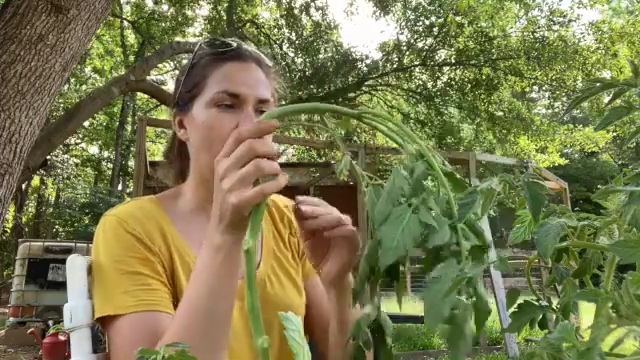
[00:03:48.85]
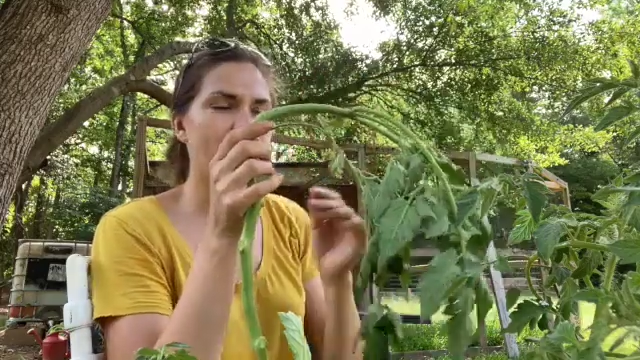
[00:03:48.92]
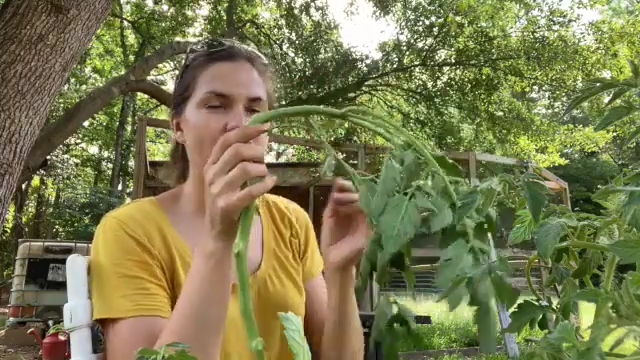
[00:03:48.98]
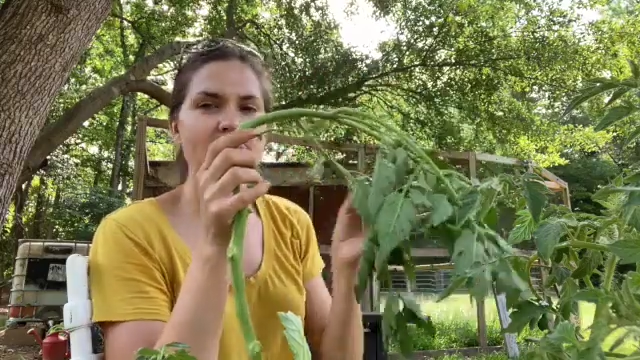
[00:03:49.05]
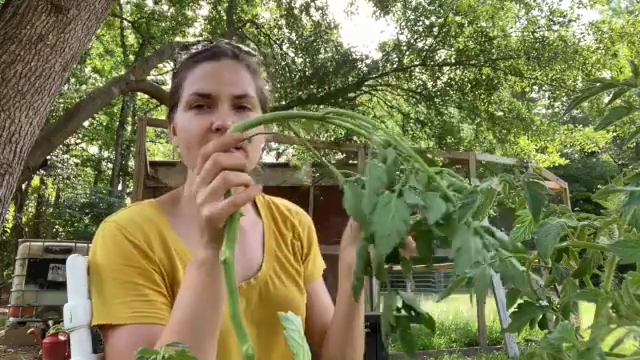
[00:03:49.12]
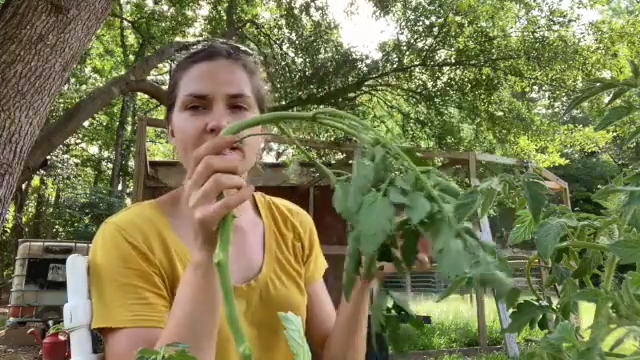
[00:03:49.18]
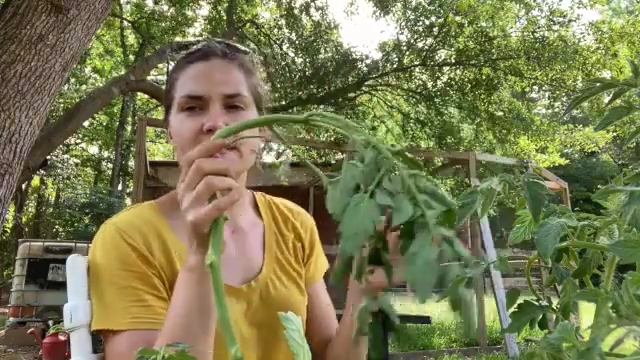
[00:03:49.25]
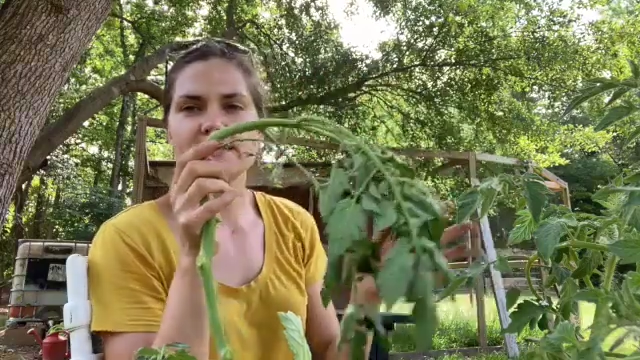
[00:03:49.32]

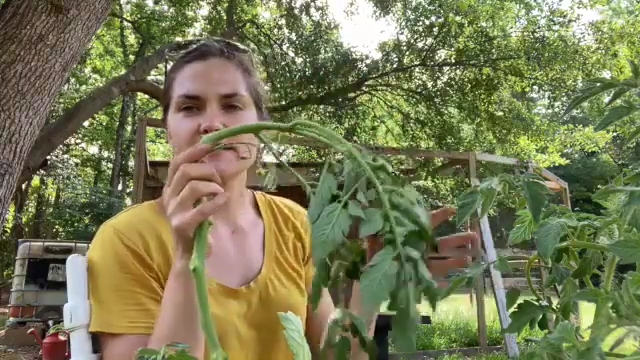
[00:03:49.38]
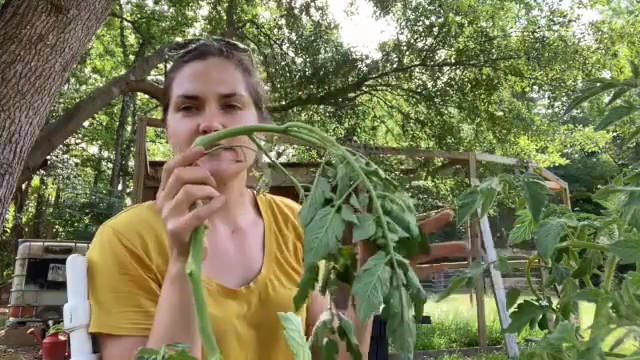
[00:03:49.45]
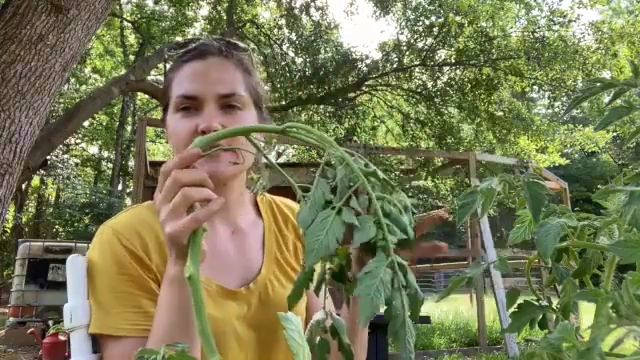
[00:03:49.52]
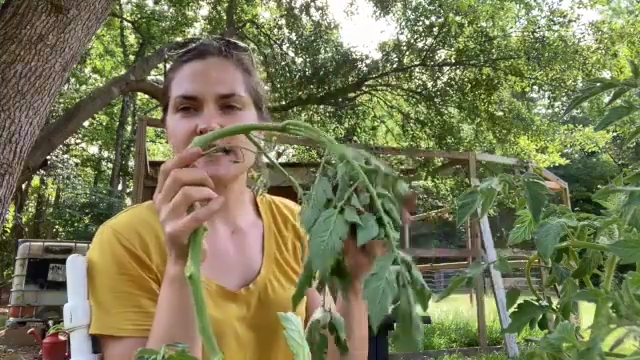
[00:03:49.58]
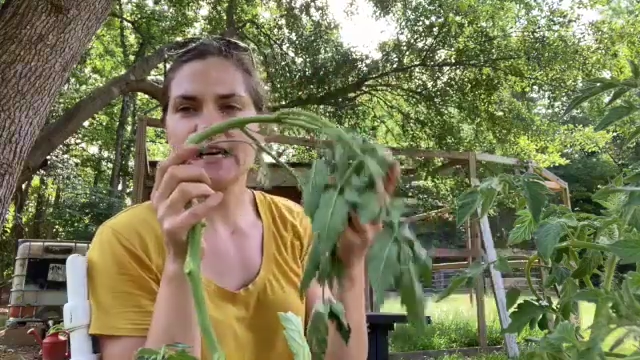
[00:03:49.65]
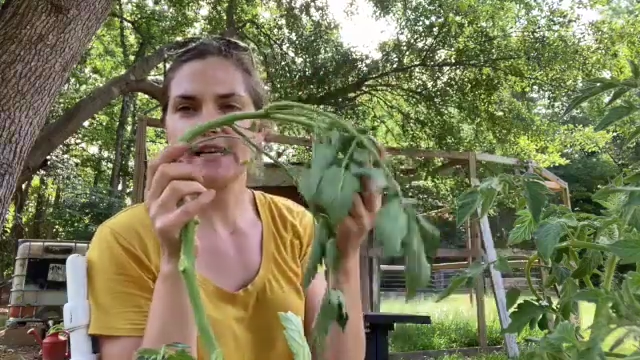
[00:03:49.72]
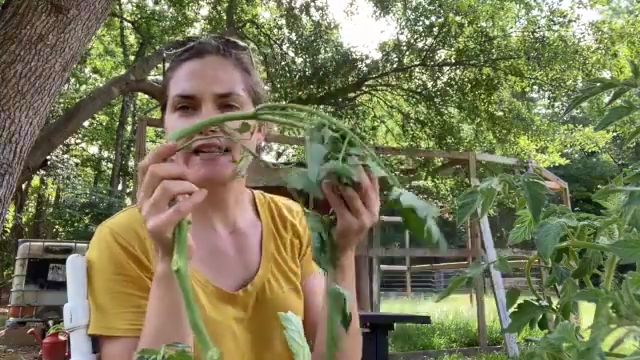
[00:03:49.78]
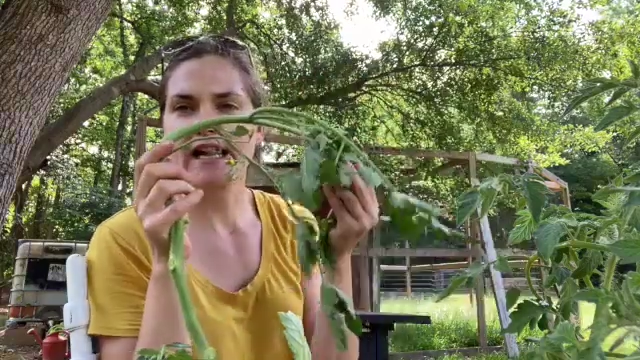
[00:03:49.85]
This
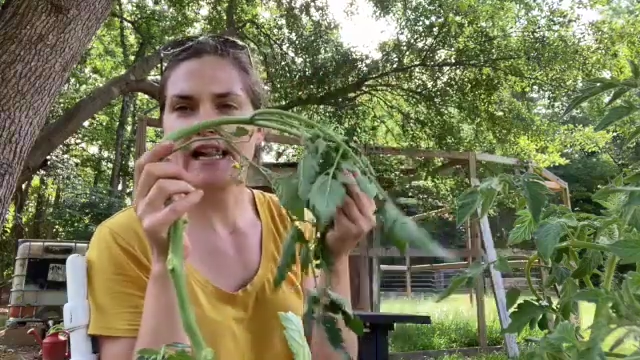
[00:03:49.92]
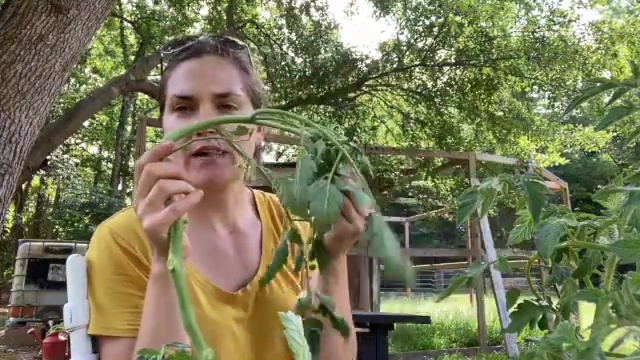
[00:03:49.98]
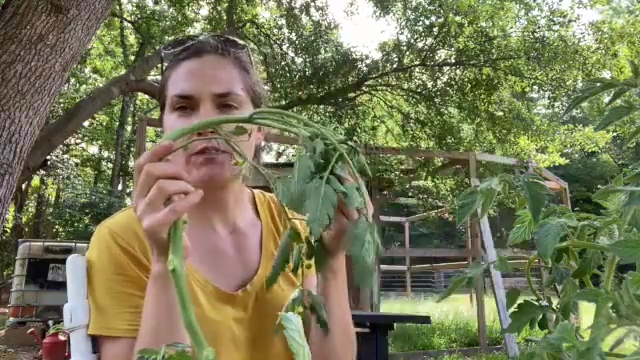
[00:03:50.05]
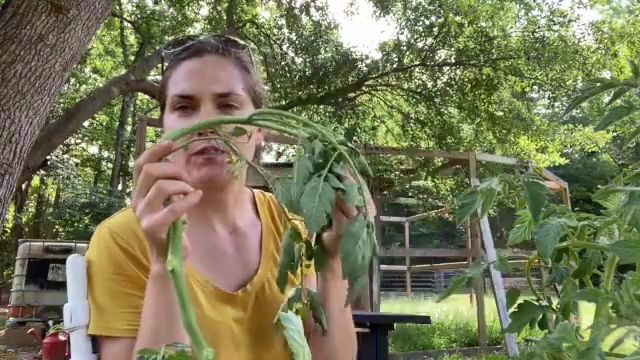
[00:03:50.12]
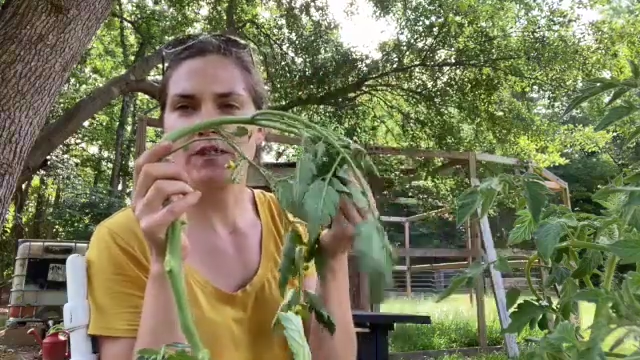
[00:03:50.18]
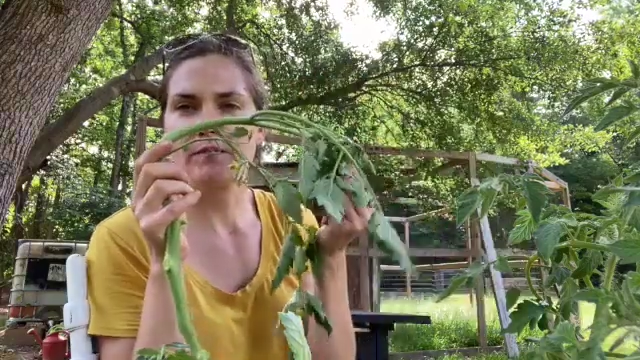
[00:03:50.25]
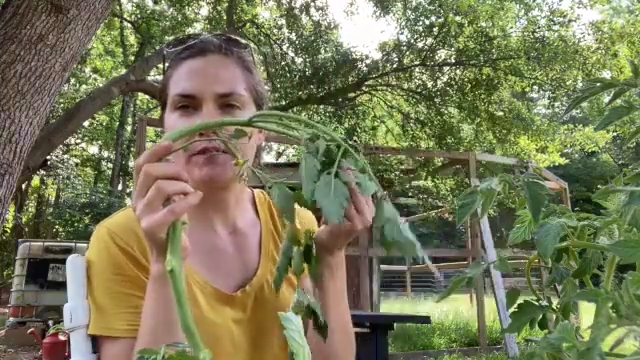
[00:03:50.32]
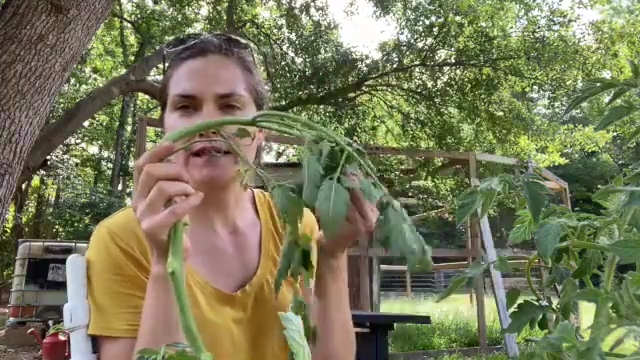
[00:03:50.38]
sad guy will
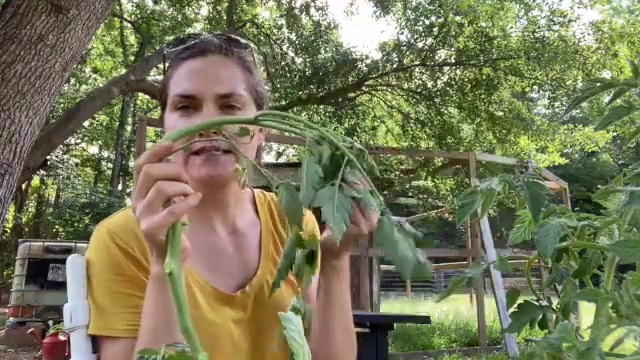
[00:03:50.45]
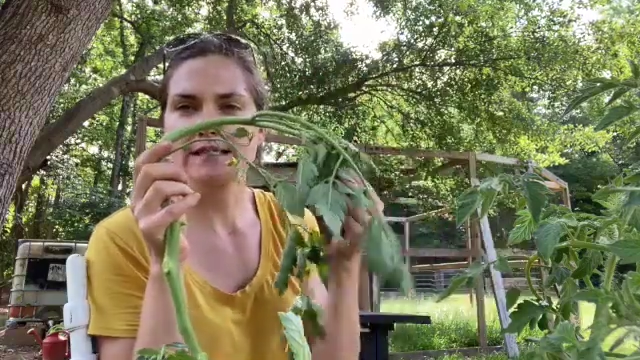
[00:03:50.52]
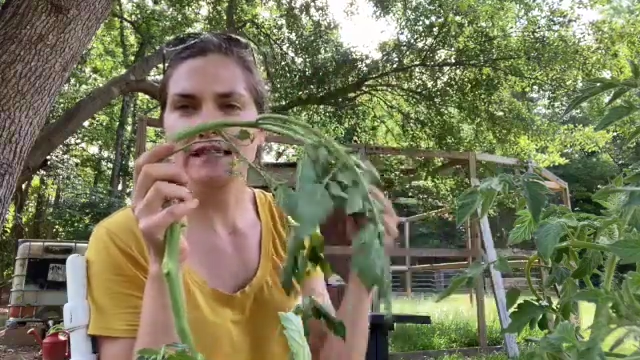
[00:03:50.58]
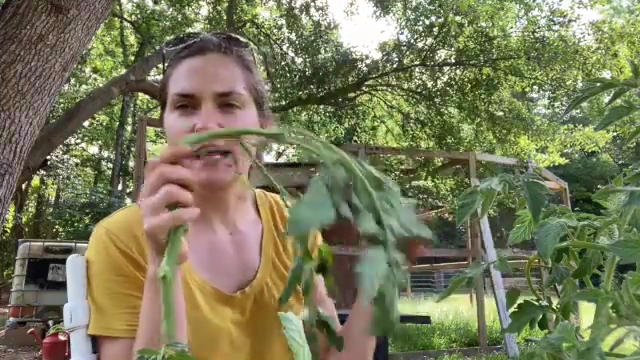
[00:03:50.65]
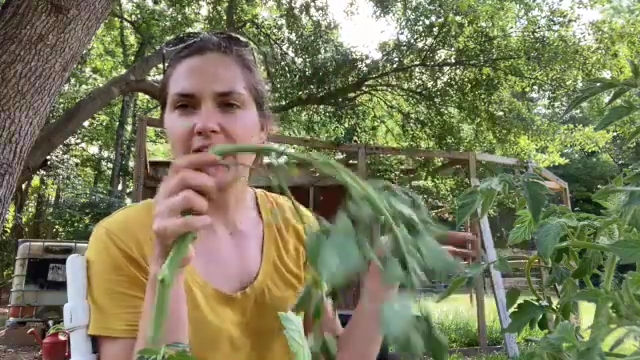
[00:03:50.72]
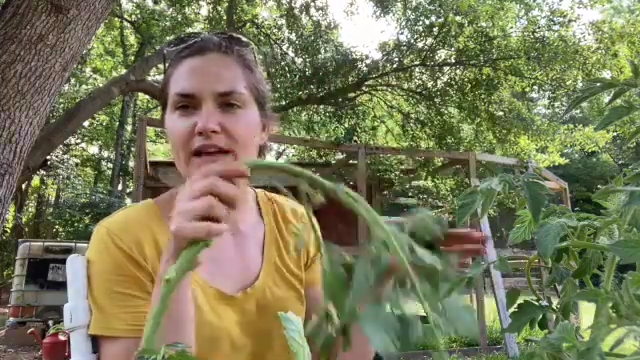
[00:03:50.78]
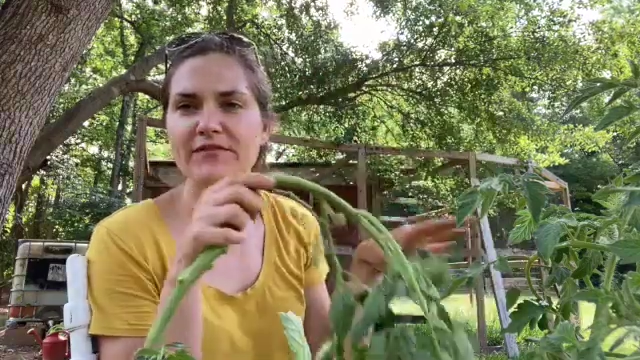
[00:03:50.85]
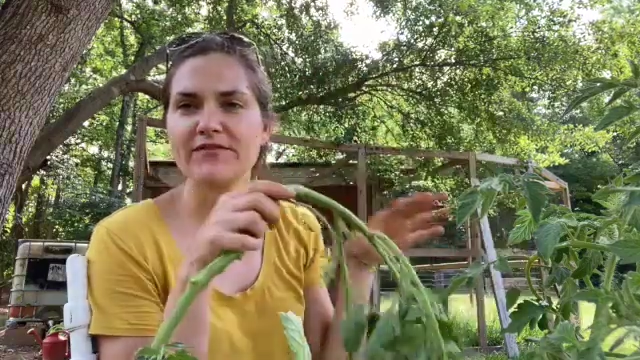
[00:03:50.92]
come back to
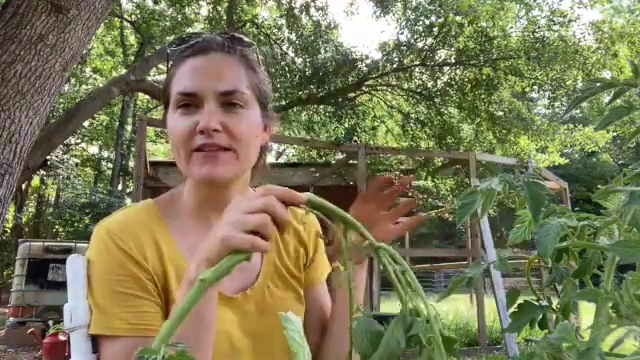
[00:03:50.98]
life.